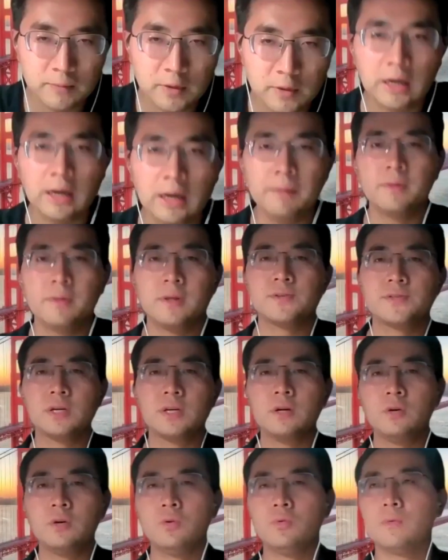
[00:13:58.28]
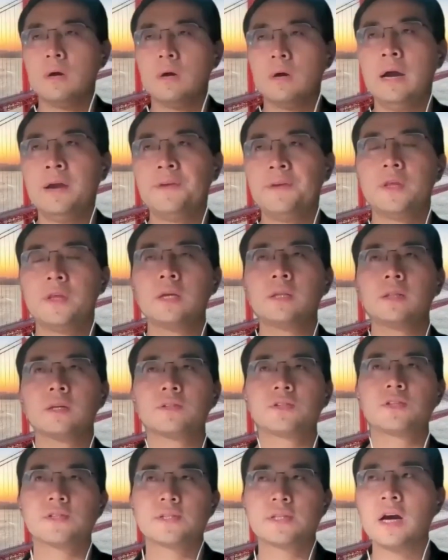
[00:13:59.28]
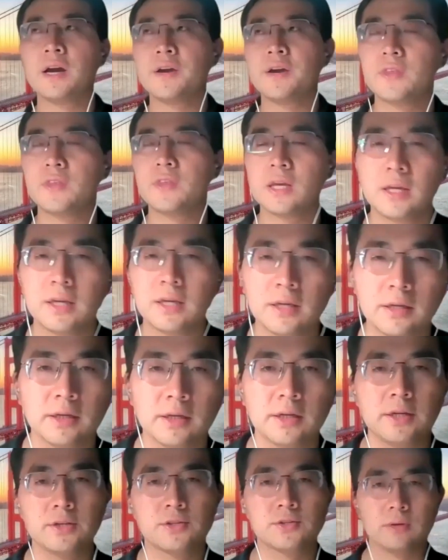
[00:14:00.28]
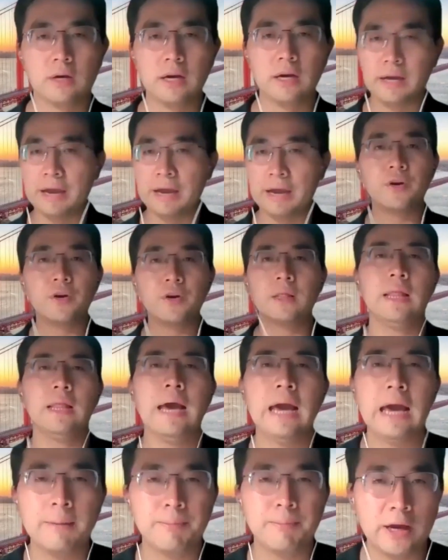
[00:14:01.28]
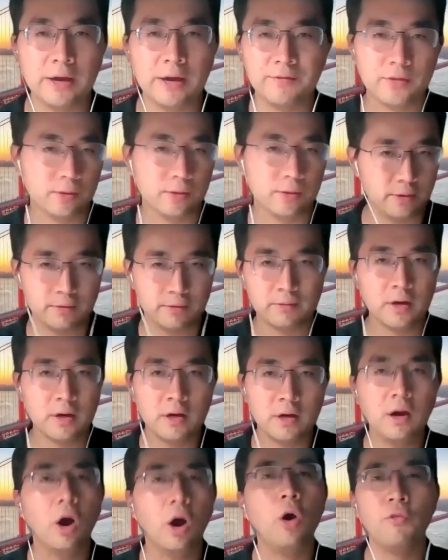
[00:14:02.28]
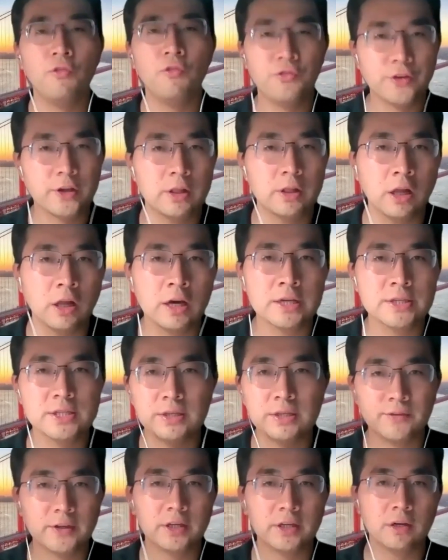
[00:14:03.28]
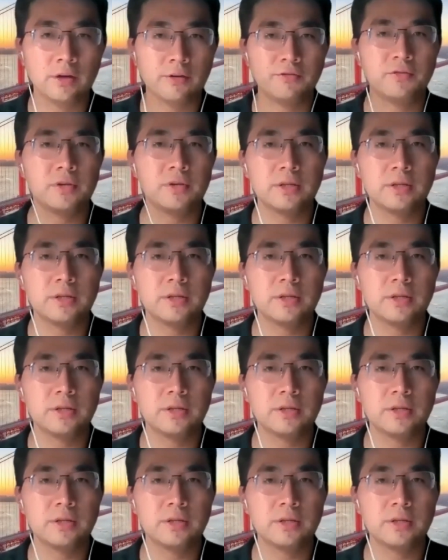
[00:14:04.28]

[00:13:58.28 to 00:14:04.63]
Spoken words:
Yeah, so I think the design thinking is every lab have their own philosophy of